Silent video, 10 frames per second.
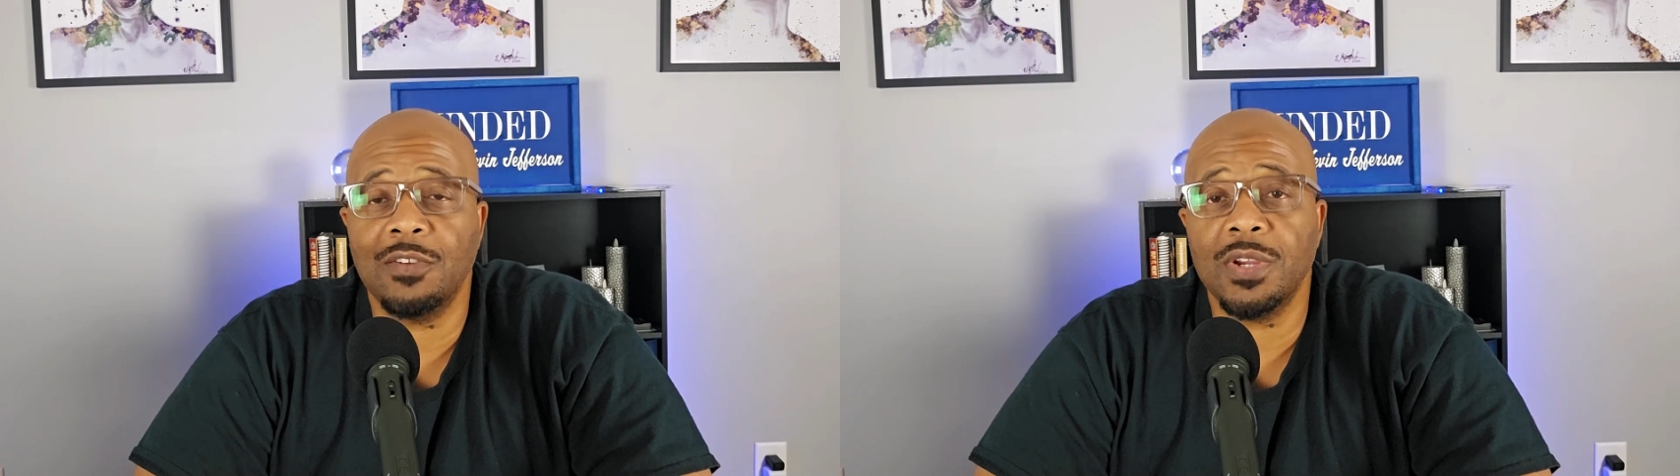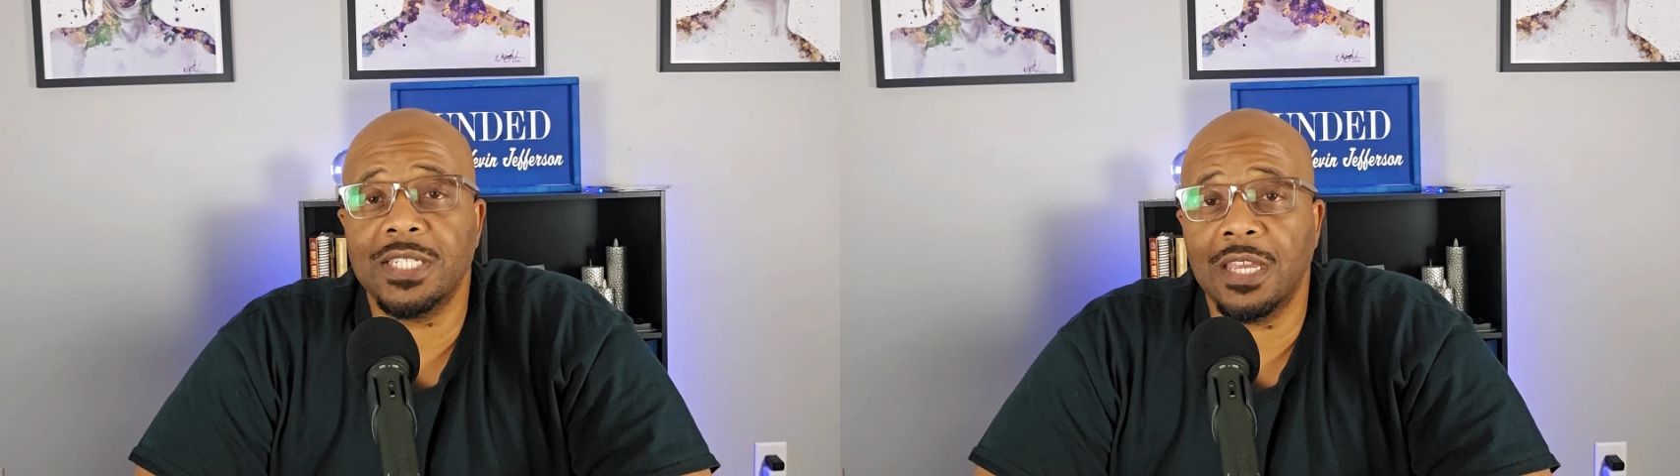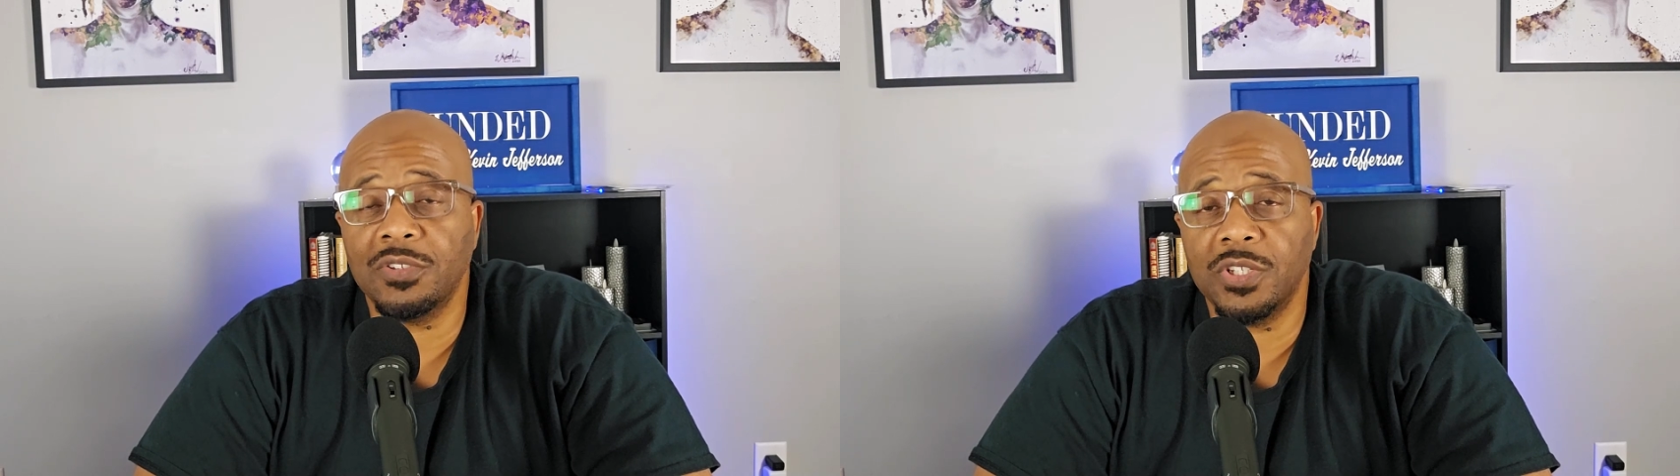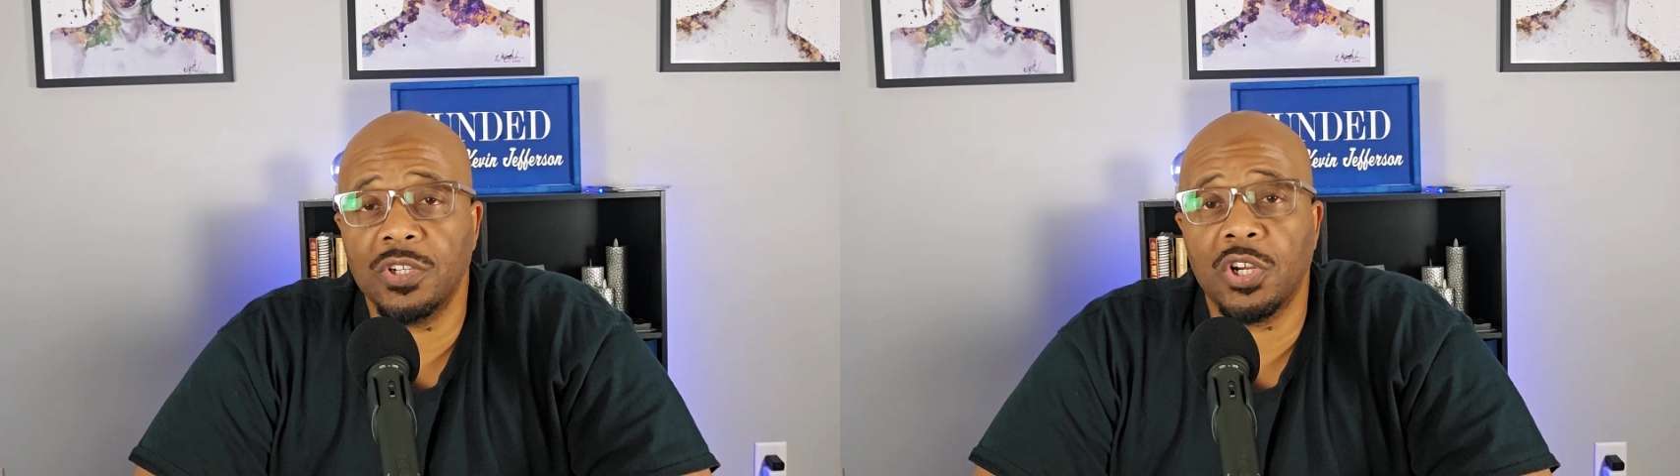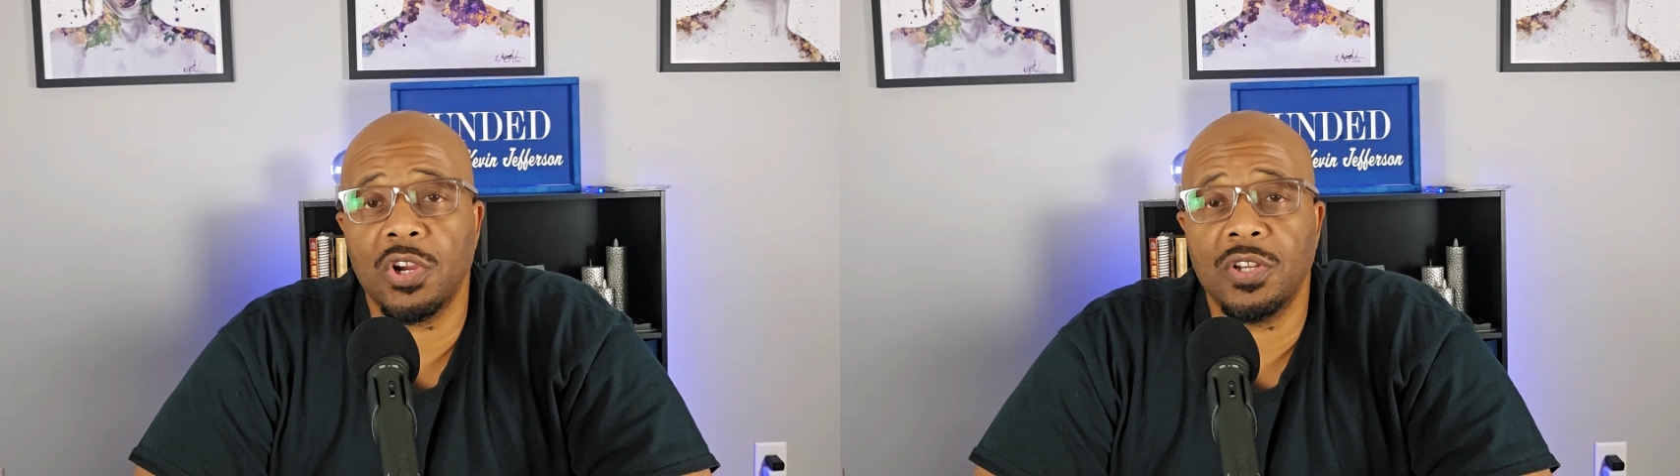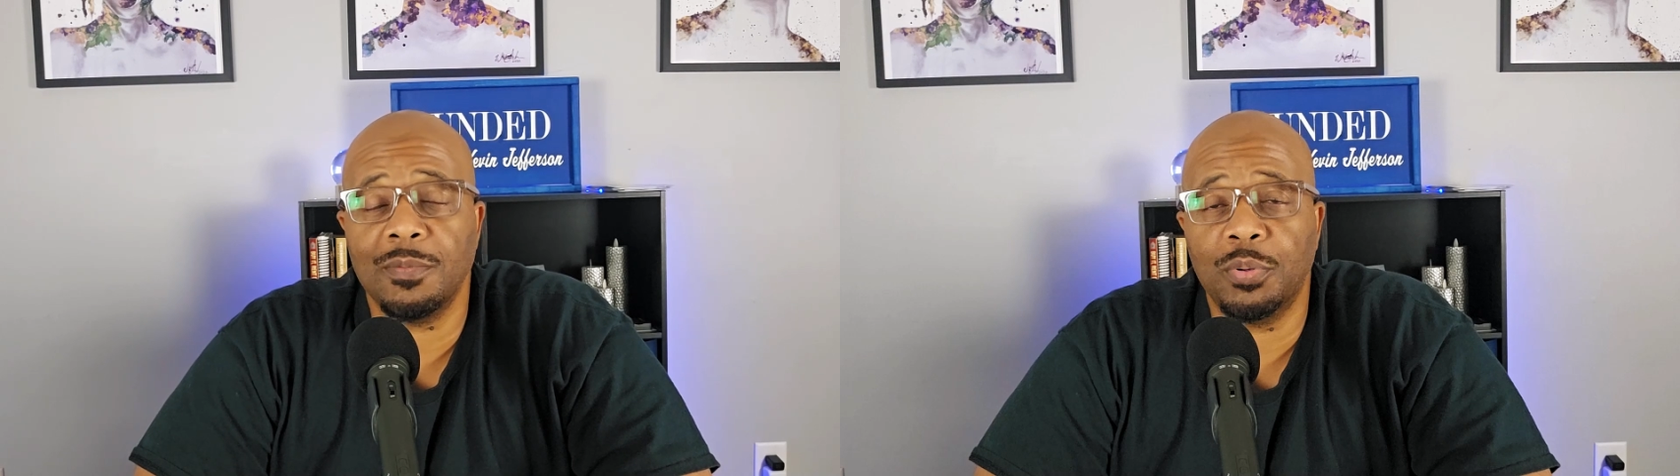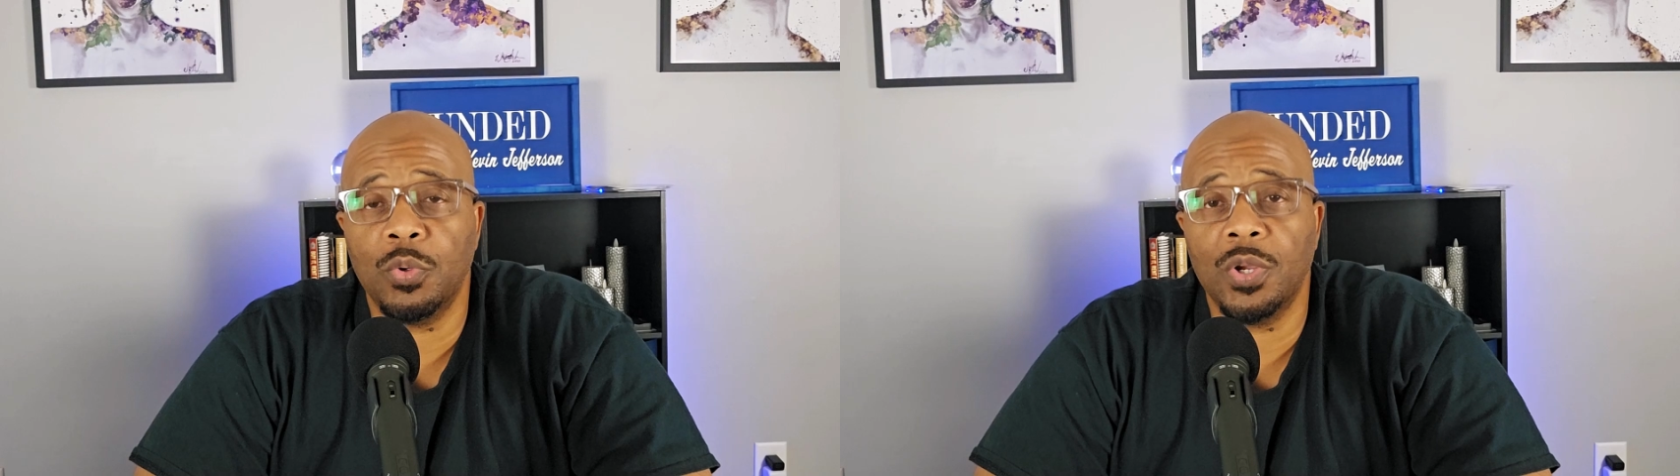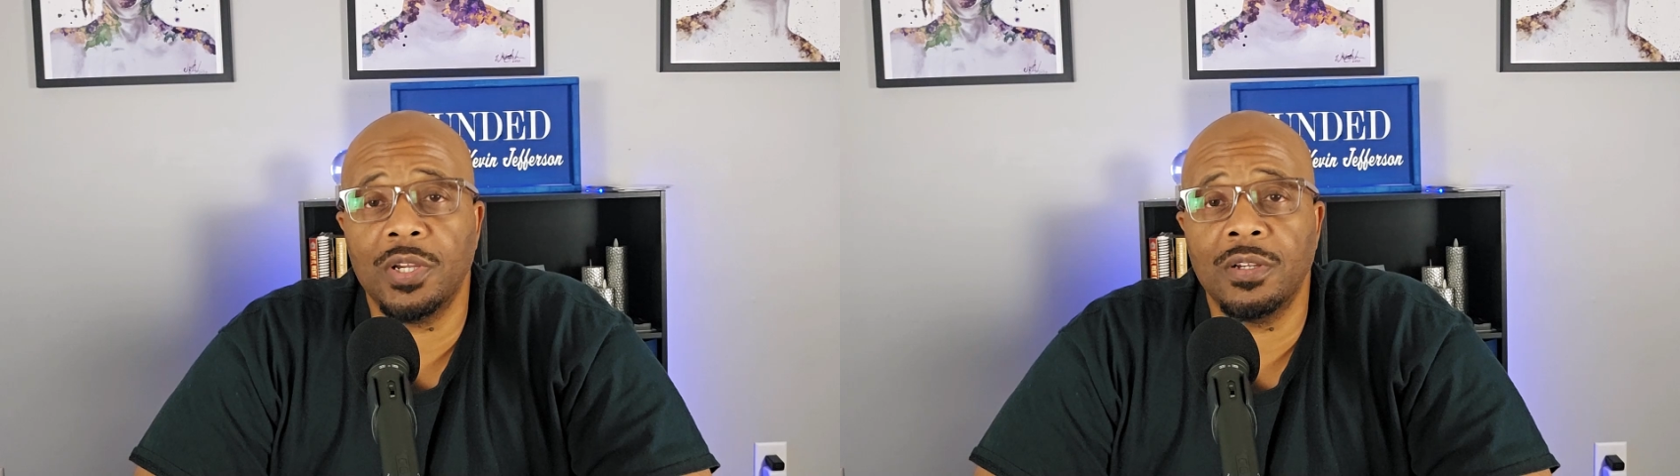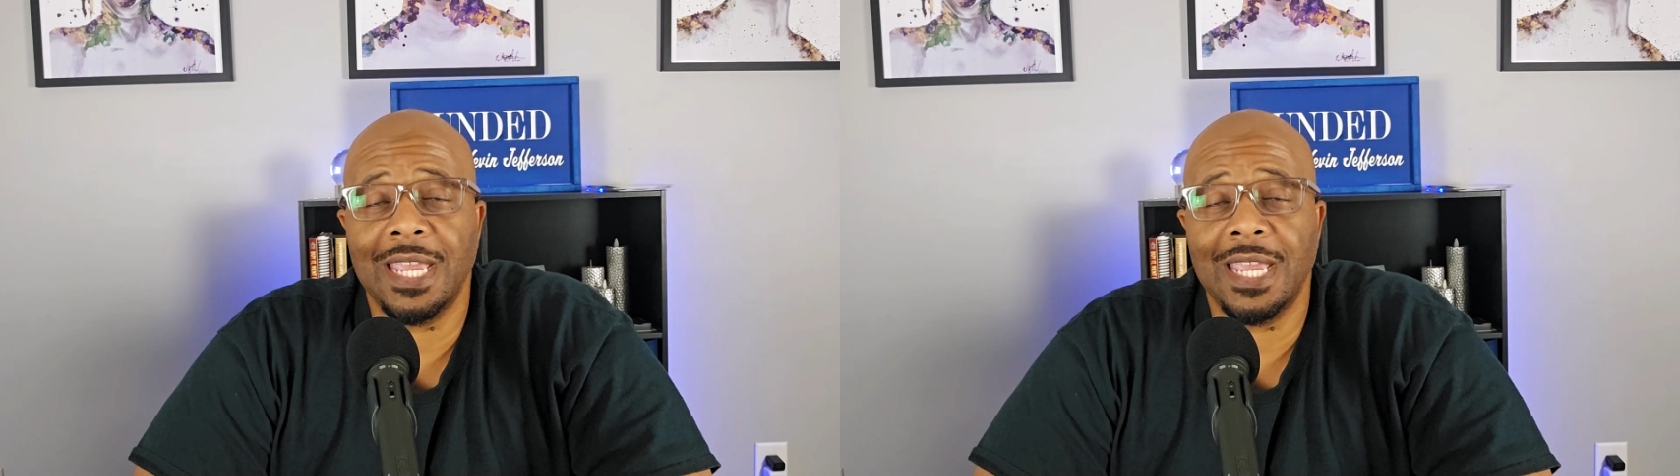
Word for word: reach out to your current employer